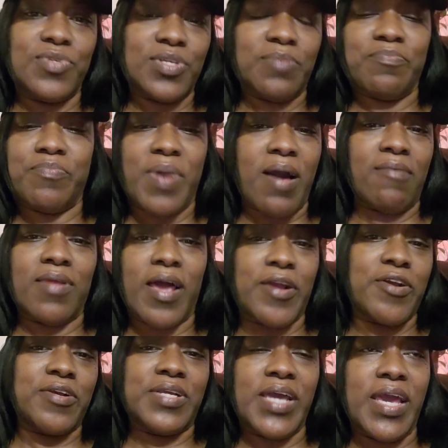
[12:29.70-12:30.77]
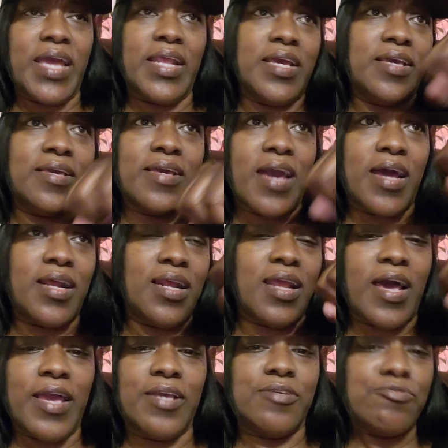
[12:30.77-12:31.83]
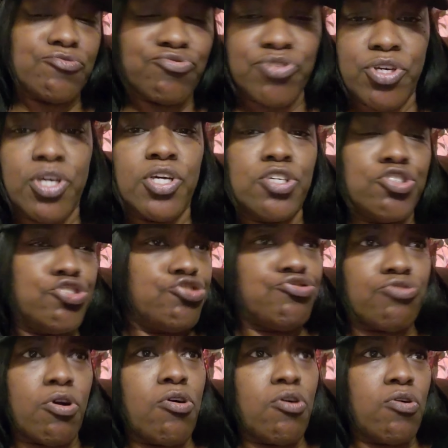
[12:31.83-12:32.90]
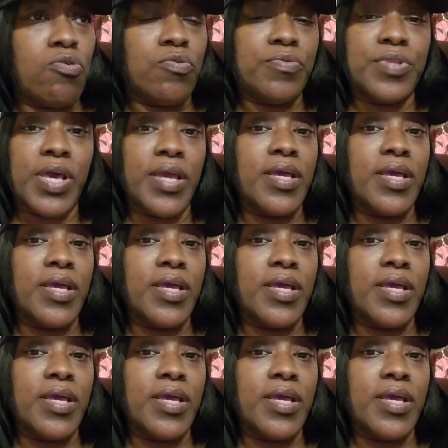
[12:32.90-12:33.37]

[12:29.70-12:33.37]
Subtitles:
about like her daddy, kind of like strong.